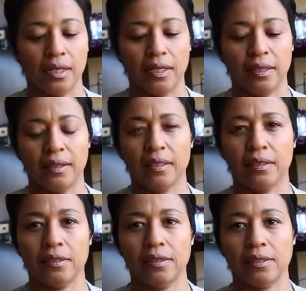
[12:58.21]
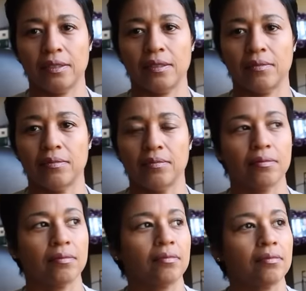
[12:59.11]
and I think this is,
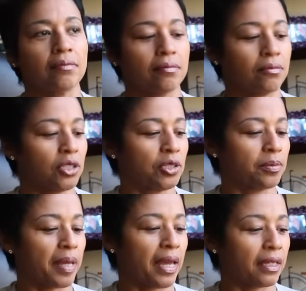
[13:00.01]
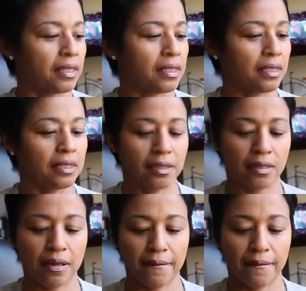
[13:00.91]
which bag is this?